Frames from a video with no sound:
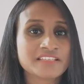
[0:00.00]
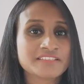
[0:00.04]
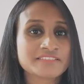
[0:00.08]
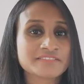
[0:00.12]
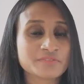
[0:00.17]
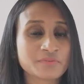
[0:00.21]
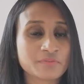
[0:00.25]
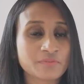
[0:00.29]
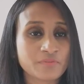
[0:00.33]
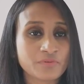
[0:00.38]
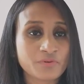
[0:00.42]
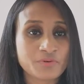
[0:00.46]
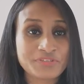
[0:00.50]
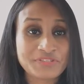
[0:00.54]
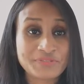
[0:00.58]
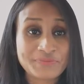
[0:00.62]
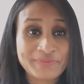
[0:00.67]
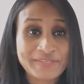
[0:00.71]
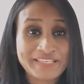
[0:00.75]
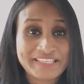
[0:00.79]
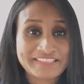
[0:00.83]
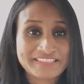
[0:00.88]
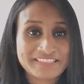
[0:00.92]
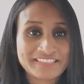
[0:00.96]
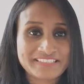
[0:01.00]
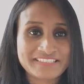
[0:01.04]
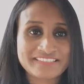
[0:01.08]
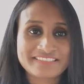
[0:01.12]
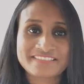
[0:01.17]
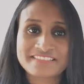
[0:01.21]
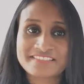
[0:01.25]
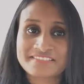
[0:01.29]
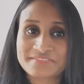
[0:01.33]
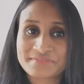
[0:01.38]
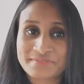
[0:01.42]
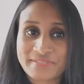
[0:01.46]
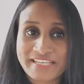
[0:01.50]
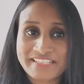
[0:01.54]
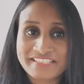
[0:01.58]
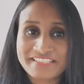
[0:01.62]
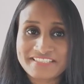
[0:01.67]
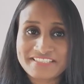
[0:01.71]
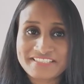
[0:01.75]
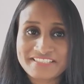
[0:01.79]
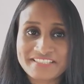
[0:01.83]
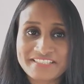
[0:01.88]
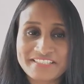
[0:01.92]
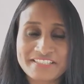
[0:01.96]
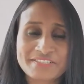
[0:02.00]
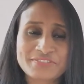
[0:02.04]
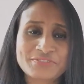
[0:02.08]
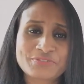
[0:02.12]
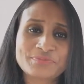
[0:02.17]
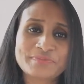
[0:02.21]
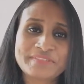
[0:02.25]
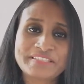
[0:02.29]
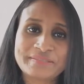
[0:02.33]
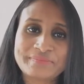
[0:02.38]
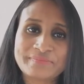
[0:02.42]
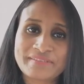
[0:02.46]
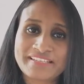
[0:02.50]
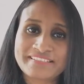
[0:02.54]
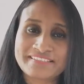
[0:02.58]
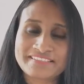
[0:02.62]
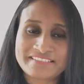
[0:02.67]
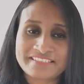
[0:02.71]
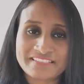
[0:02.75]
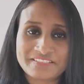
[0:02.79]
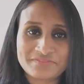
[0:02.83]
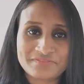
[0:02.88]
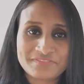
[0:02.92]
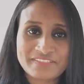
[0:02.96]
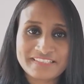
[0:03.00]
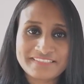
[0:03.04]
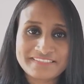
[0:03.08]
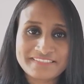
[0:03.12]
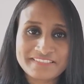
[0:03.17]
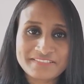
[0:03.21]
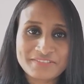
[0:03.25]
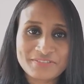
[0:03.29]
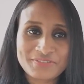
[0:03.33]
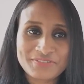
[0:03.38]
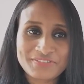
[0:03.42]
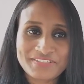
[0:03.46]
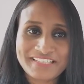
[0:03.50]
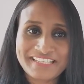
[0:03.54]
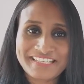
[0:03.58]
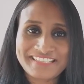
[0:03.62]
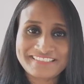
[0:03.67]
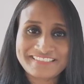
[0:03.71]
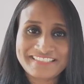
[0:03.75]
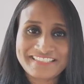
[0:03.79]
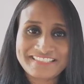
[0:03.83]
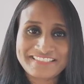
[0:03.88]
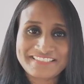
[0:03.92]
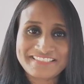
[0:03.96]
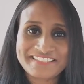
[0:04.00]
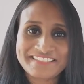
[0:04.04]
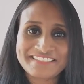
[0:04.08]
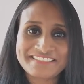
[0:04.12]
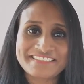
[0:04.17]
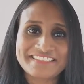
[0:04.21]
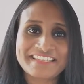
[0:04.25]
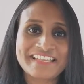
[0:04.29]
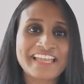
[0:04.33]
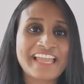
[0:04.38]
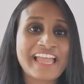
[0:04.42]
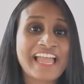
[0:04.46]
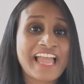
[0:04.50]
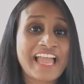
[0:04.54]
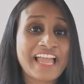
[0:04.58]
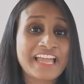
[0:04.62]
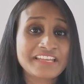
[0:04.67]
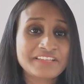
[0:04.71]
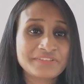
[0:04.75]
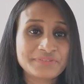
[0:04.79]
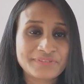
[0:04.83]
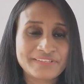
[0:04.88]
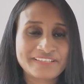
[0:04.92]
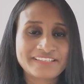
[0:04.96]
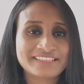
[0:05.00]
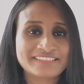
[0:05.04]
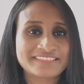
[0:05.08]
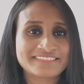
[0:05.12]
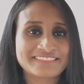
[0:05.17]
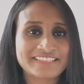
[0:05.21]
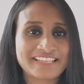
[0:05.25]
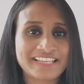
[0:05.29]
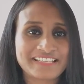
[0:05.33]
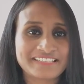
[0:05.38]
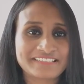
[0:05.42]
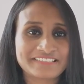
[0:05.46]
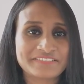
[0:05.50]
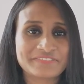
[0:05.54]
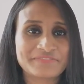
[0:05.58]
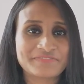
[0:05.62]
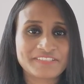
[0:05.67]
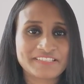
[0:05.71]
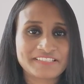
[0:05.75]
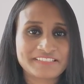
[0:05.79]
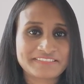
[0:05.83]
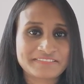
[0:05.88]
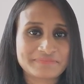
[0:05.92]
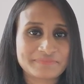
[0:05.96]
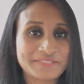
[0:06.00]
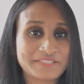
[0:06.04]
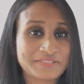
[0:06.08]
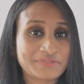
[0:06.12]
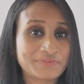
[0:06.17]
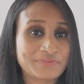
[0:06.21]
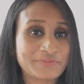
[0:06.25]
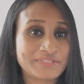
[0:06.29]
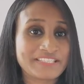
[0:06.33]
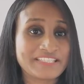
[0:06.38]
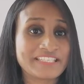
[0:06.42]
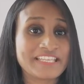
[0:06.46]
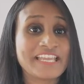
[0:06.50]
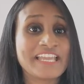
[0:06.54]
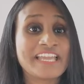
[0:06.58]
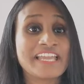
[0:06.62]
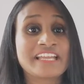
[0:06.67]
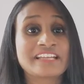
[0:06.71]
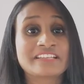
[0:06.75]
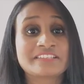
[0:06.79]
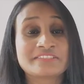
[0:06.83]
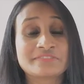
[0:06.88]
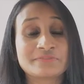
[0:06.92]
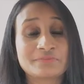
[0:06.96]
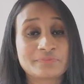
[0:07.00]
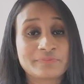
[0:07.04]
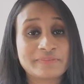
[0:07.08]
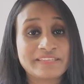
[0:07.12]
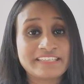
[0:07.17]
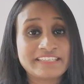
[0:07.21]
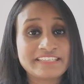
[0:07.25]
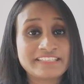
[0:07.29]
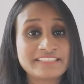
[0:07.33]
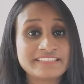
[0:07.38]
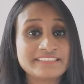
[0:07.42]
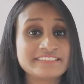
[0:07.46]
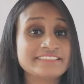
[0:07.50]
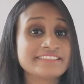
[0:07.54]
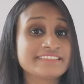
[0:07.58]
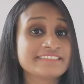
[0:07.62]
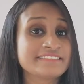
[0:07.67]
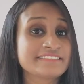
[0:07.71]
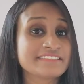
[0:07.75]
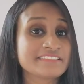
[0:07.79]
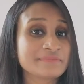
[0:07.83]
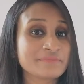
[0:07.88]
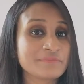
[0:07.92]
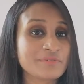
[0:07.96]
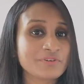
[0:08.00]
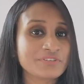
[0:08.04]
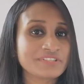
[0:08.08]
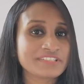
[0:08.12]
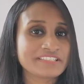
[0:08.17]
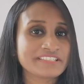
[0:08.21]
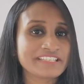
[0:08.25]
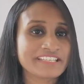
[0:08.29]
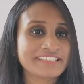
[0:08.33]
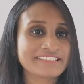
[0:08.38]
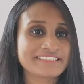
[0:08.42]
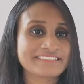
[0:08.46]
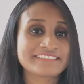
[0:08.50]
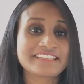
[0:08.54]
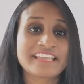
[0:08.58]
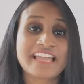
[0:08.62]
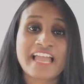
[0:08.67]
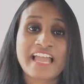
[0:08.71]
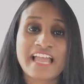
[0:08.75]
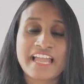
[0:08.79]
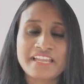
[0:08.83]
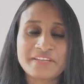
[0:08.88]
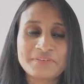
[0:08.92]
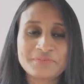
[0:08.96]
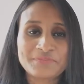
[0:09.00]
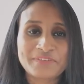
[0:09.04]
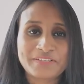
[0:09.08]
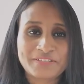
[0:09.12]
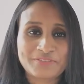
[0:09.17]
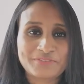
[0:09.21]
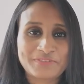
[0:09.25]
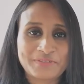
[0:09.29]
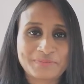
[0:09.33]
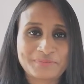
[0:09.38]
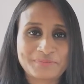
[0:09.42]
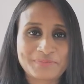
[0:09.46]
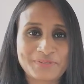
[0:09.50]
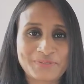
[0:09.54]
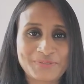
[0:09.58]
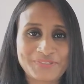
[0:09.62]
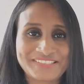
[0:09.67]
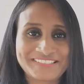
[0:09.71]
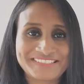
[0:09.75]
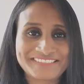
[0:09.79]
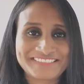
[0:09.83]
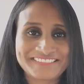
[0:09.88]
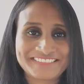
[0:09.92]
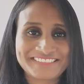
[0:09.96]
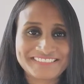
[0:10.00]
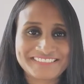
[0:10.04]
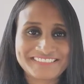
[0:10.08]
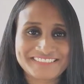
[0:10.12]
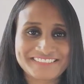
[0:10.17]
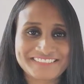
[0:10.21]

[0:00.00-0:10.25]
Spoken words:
So motivation is a strategy to minimize conflicts in organizations and reconcile difference between superiors, subordinates and fellow employees.